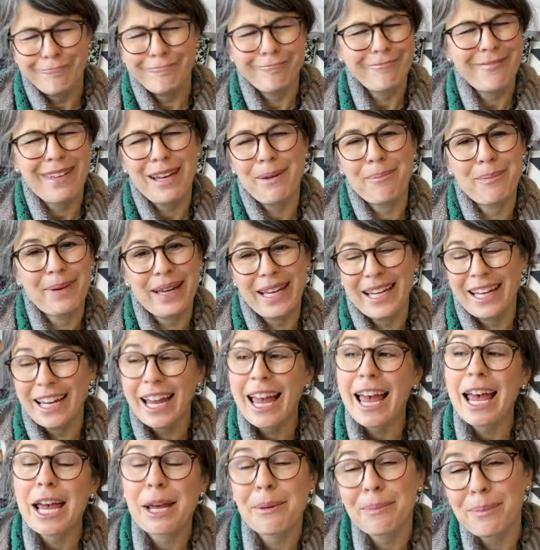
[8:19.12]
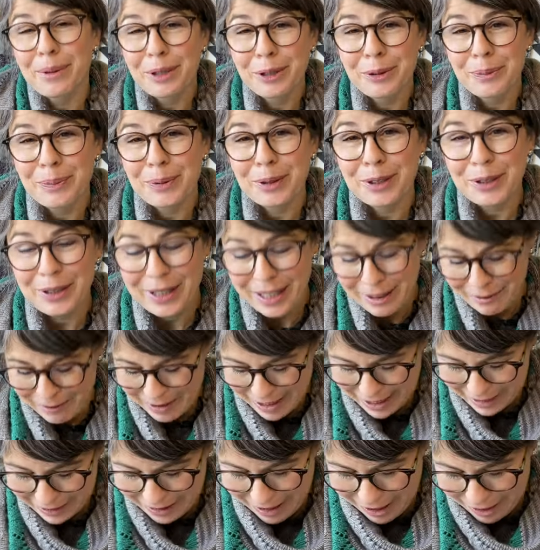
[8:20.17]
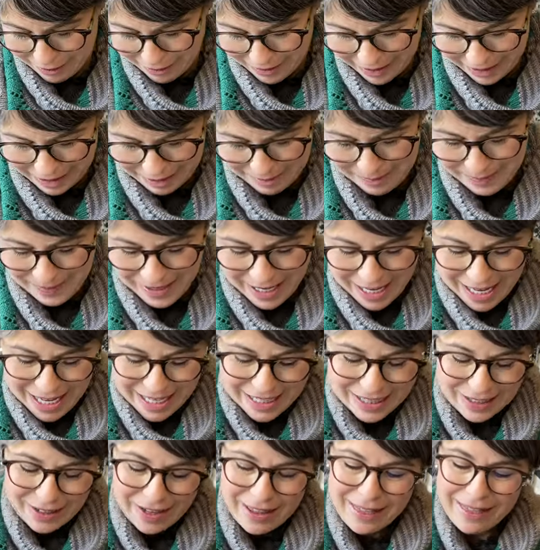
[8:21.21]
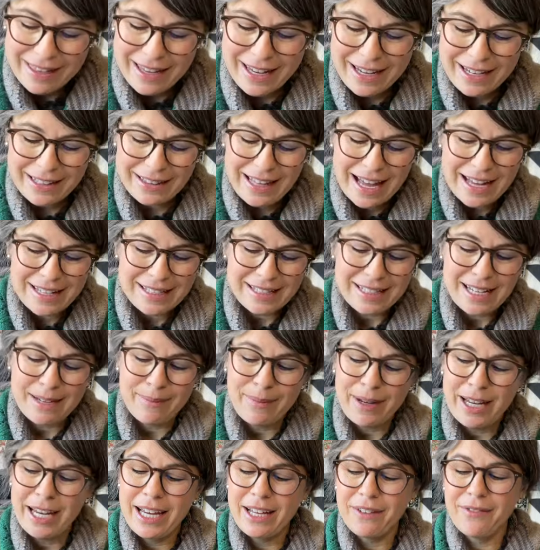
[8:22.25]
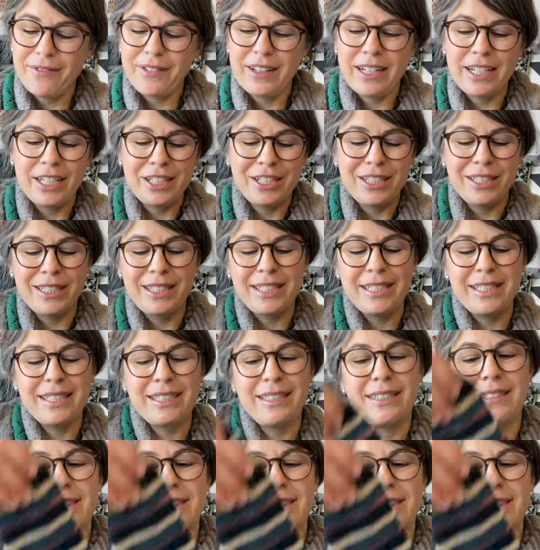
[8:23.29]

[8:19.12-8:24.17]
not big, a blooper that went along with them. So I think last time I had finished this,